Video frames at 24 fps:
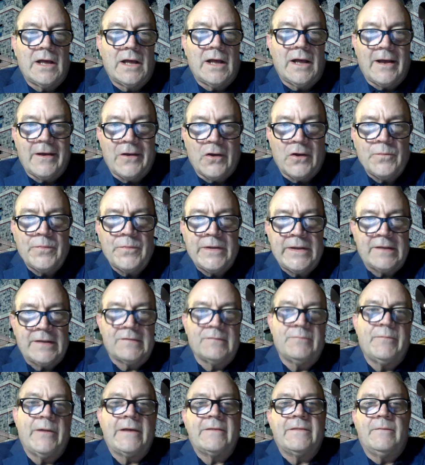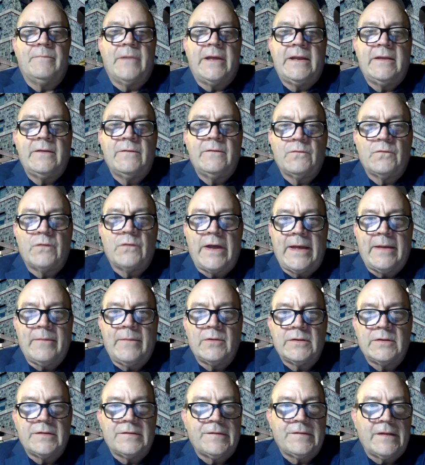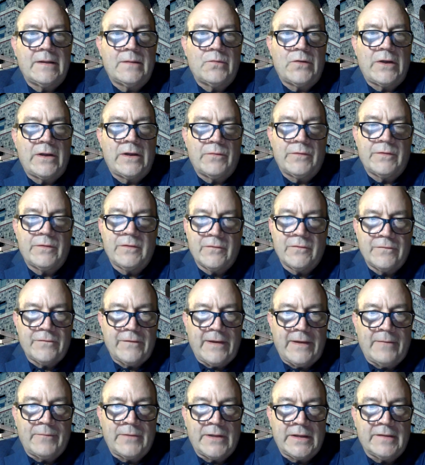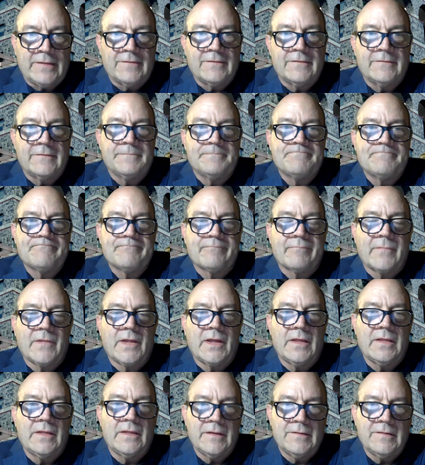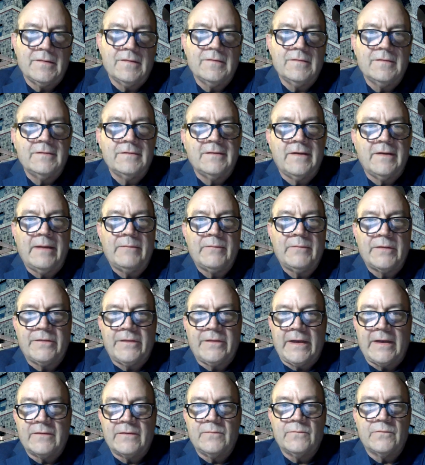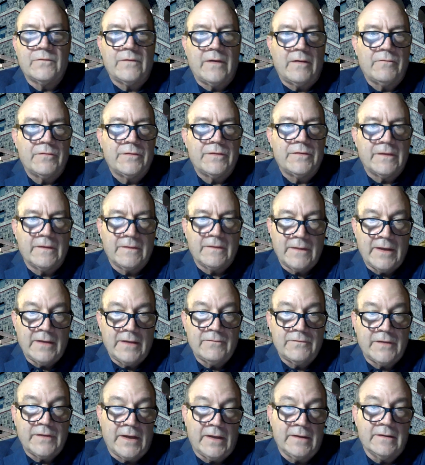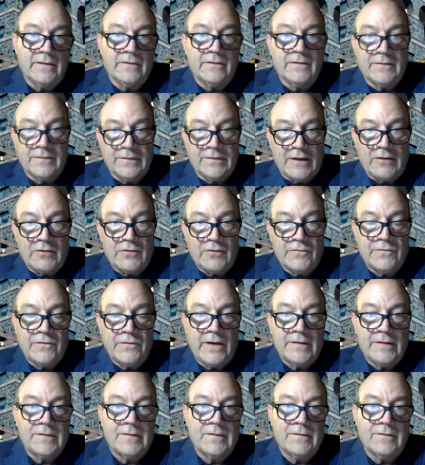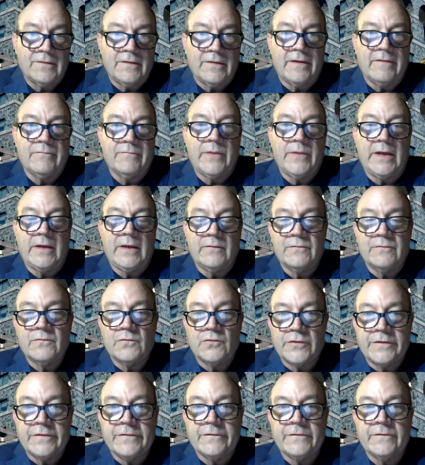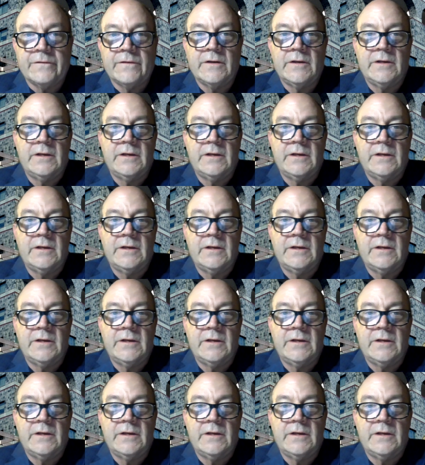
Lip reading: I hope and expect that many of you are able to celebrate with your families. This is the time to thank them for everything they've done and the sacrifices they've made for you.